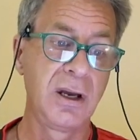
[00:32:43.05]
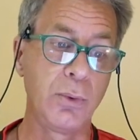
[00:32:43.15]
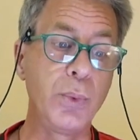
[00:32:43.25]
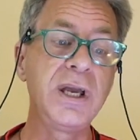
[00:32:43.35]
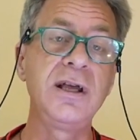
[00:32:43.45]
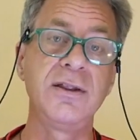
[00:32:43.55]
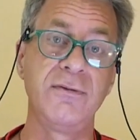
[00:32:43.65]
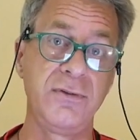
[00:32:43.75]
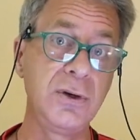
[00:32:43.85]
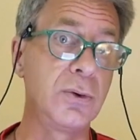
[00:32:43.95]
we, the
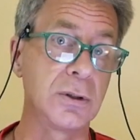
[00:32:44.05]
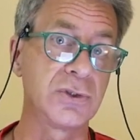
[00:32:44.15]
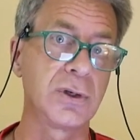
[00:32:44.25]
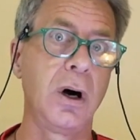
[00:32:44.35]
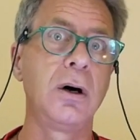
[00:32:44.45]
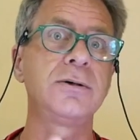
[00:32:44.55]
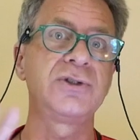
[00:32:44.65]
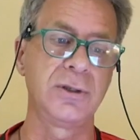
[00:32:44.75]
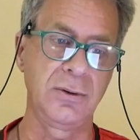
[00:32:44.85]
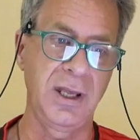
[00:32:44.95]
viewers,
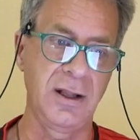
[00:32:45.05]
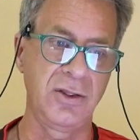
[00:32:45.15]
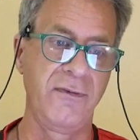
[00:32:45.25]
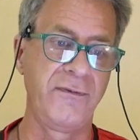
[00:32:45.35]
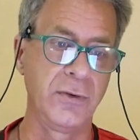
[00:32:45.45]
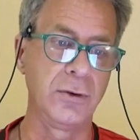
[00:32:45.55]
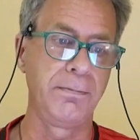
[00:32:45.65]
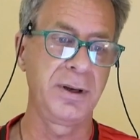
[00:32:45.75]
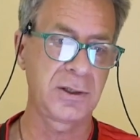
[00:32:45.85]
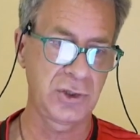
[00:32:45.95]
also get the full
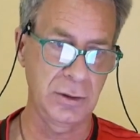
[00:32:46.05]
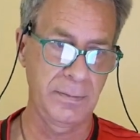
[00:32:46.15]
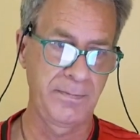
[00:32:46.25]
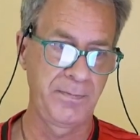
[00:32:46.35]
picture.